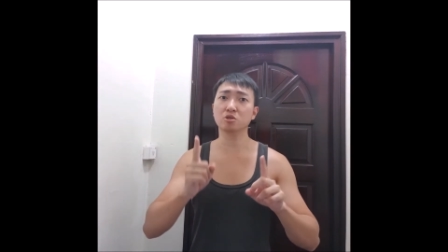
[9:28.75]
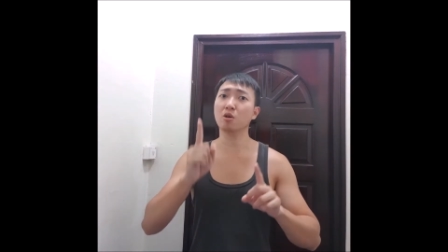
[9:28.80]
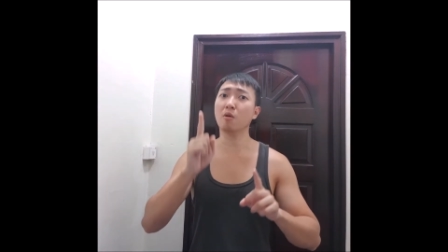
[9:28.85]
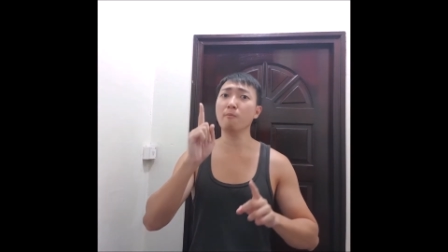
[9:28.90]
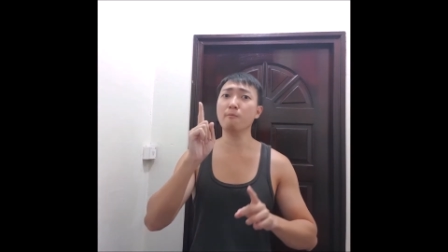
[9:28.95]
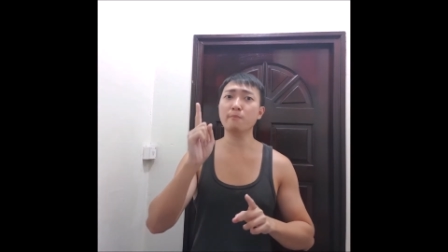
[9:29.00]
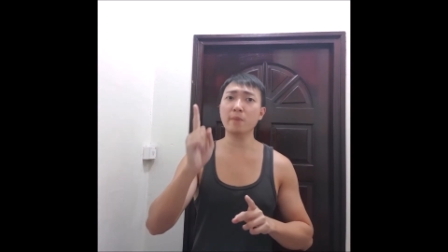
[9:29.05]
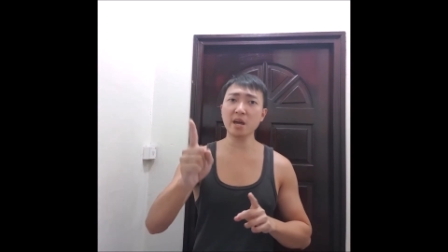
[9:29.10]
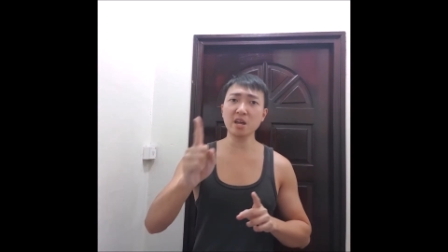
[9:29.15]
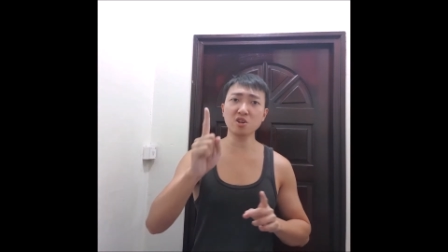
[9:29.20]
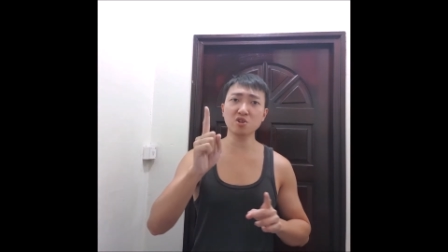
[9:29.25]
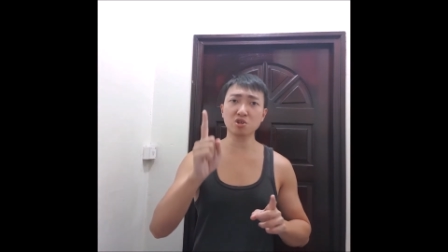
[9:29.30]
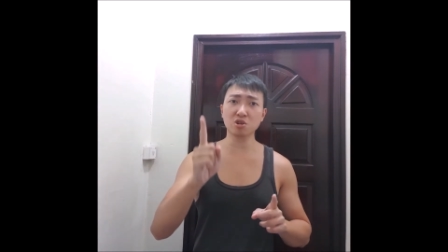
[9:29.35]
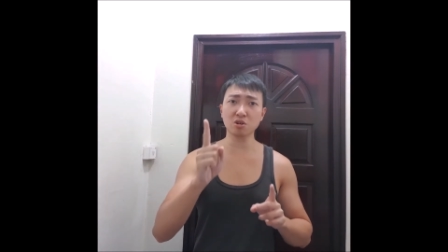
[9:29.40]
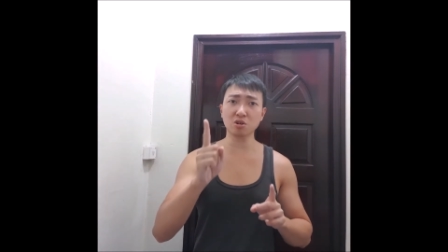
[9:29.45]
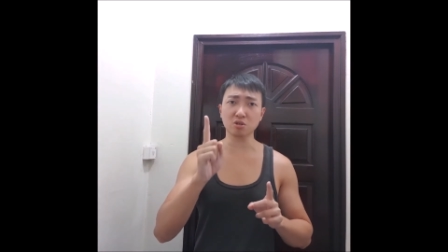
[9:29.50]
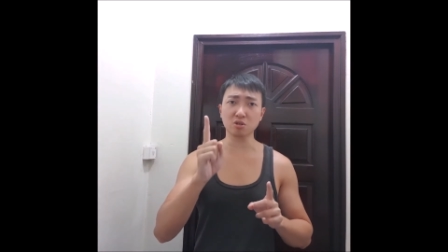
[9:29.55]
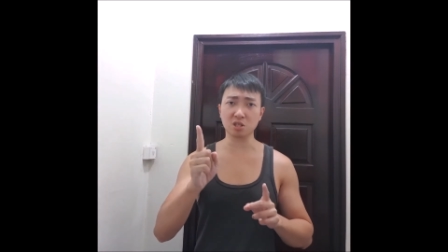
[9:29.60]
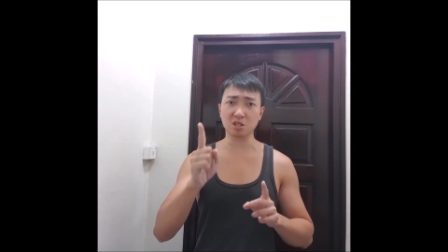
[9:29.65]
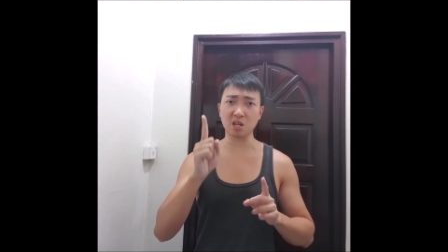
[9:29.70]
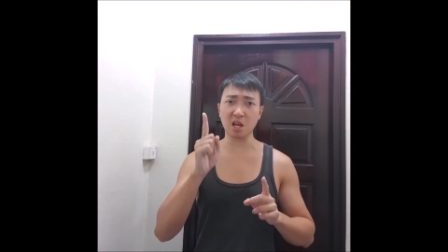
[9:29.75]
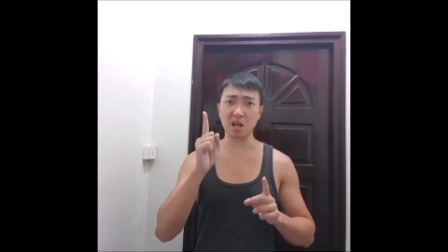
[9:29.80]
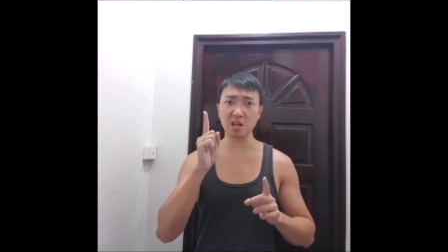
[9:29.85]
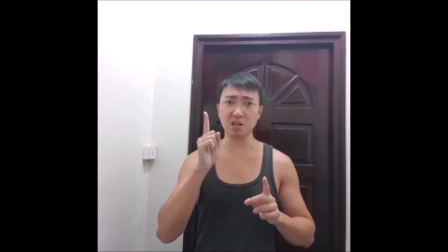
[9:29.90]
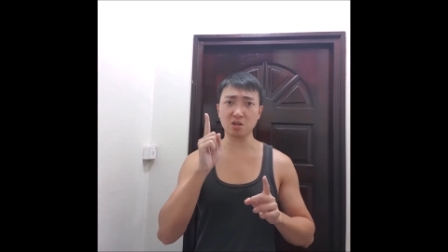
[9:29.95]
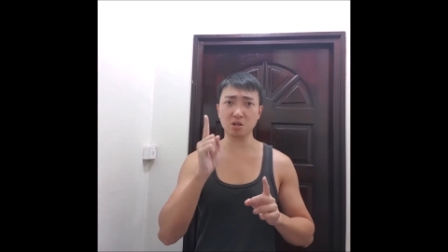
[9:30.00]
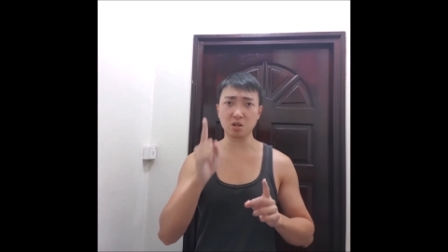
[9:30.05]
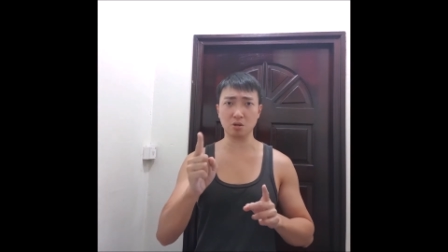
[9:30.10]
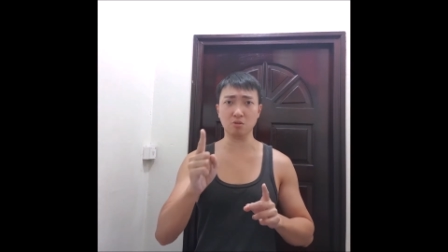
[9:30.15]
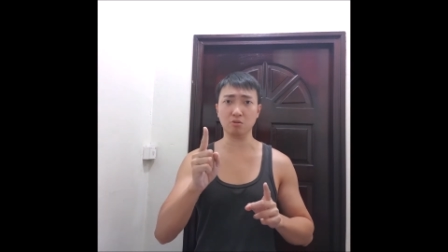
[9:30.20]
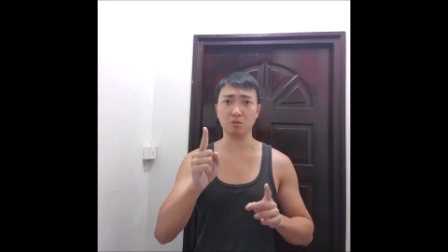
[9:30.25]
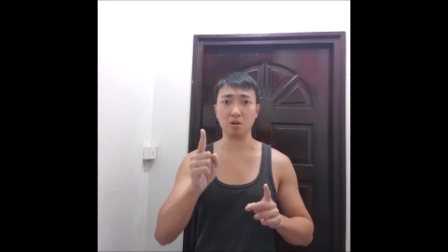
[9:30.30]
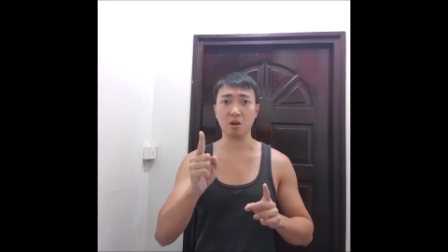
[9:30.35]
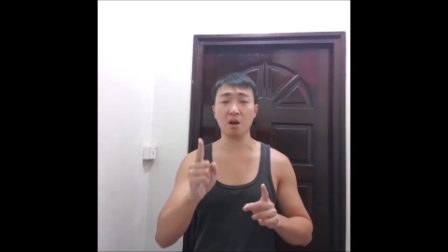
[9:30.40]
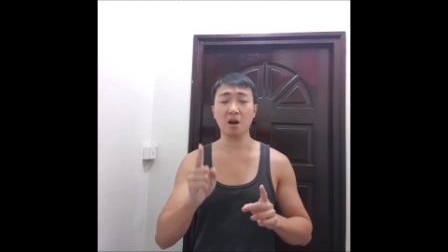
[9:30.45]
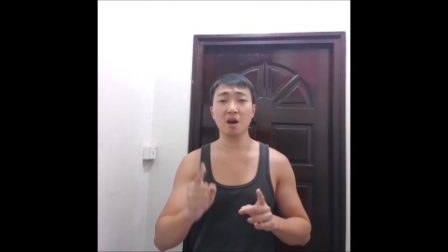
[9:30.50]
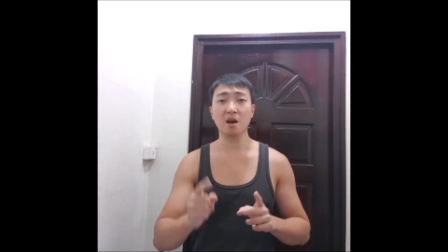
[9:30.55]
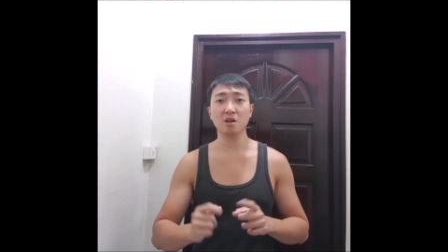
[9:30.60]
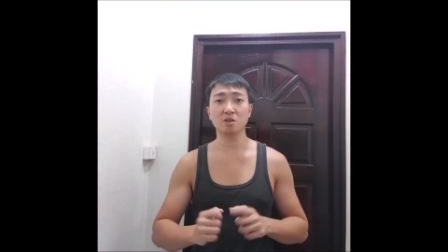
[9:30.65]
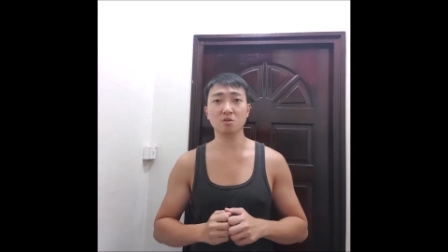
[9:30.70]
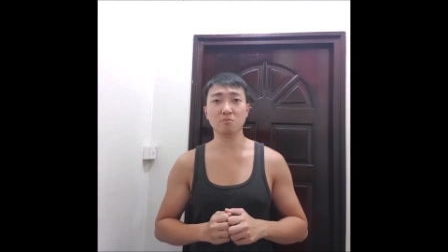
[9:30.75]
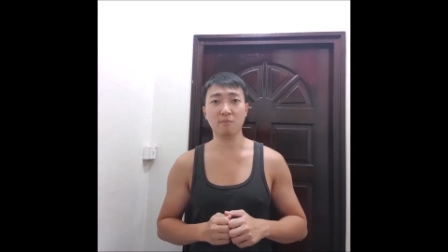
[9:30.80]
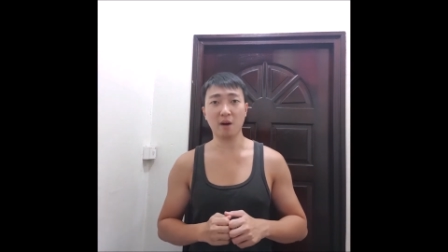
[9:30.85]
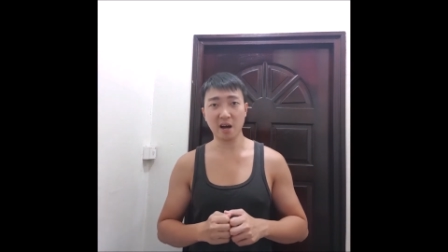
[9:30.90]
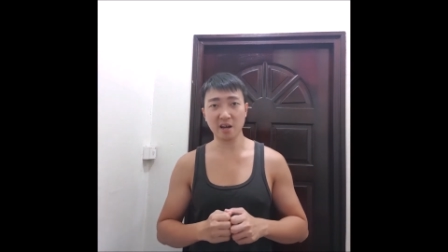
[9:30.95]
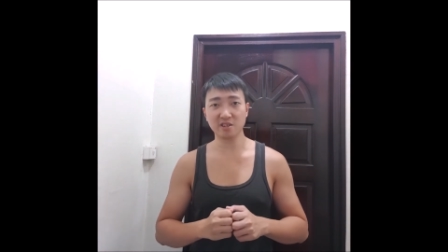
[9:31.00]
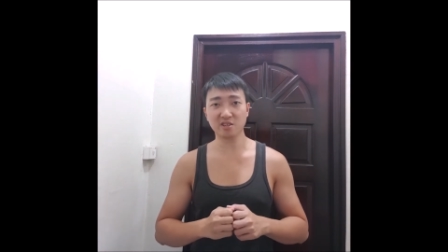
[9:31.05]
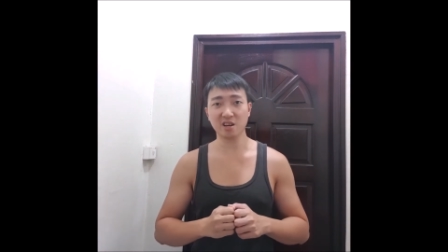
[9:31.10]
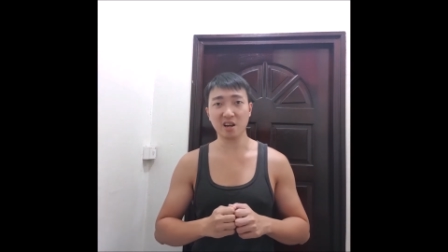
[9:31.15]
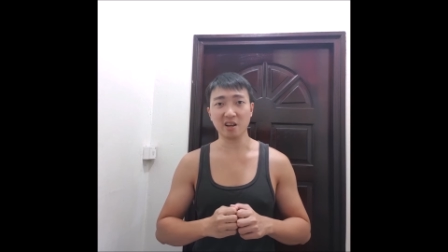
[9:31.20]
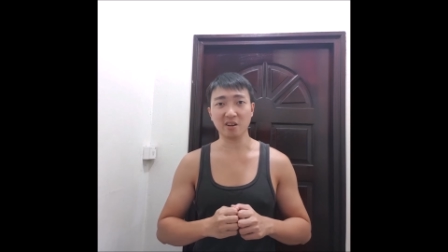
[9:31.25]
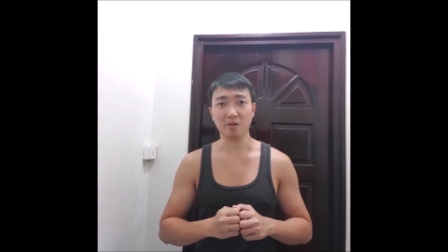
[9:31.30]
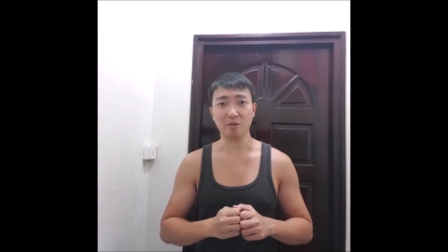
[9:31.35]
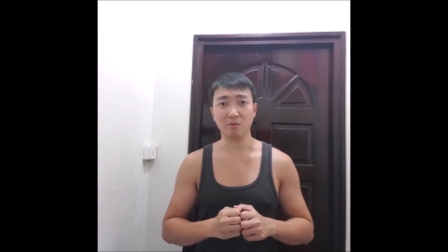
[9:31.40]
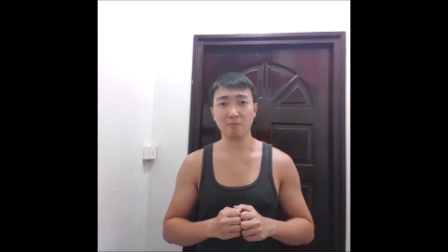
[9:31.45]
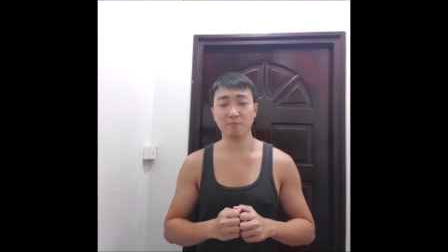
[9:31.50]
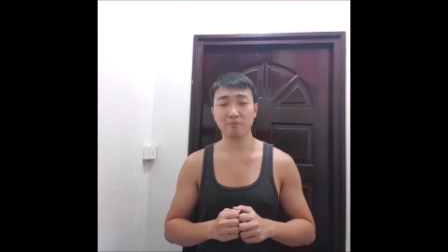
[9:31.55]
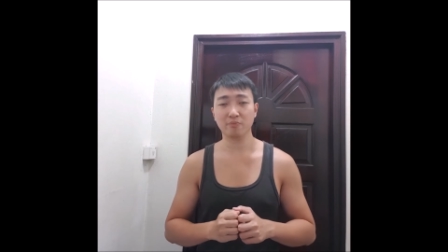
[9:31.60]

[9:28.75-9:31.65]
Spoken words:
So make sure to stay tuned to my channel.